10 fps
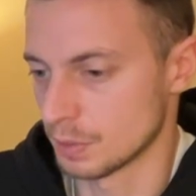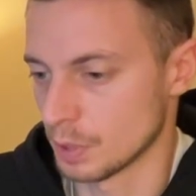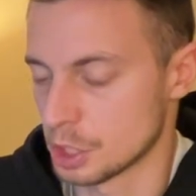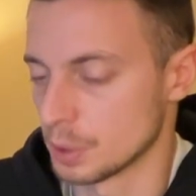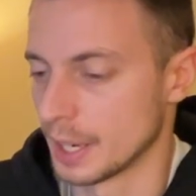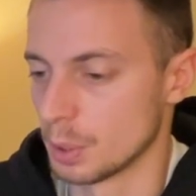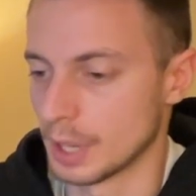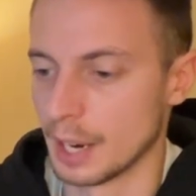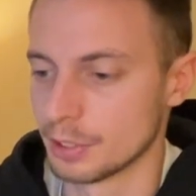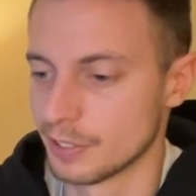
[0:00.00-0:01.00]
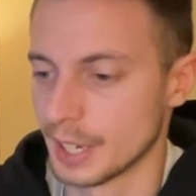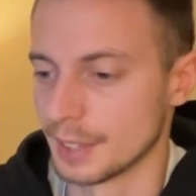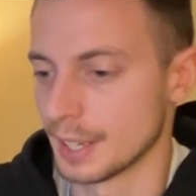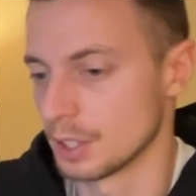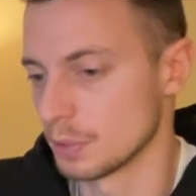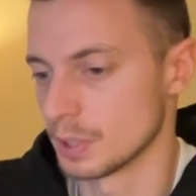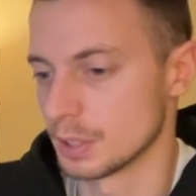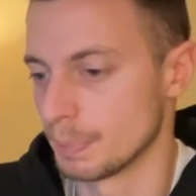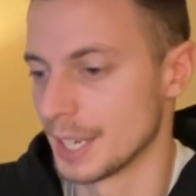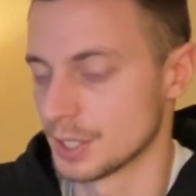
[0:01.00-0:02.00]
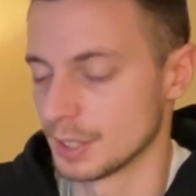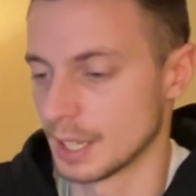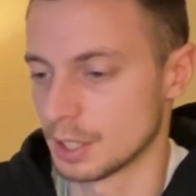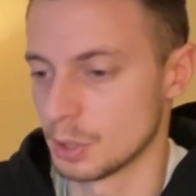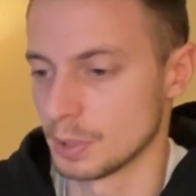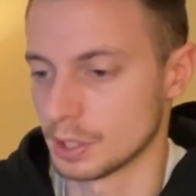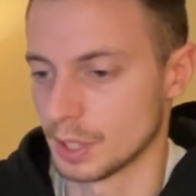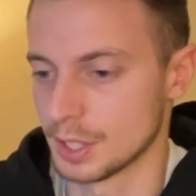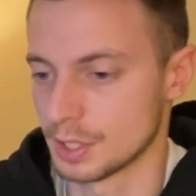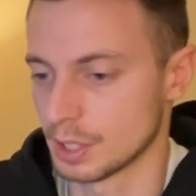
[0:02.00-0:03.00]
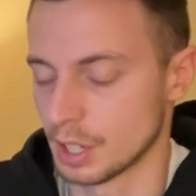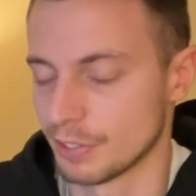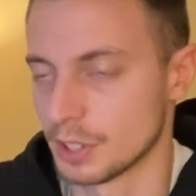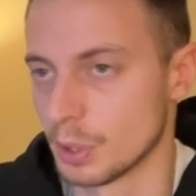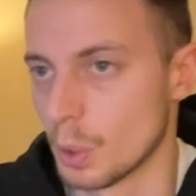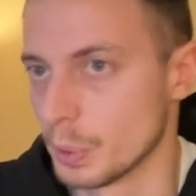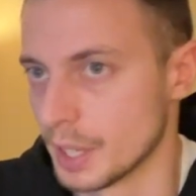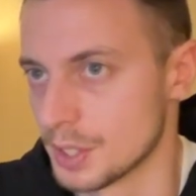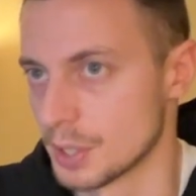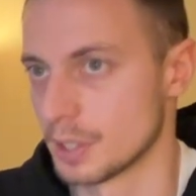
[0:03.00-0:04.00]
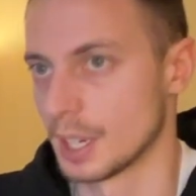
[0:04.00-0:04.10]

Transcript: What should I look out for? And then you would, based on that, you would craft your own answer.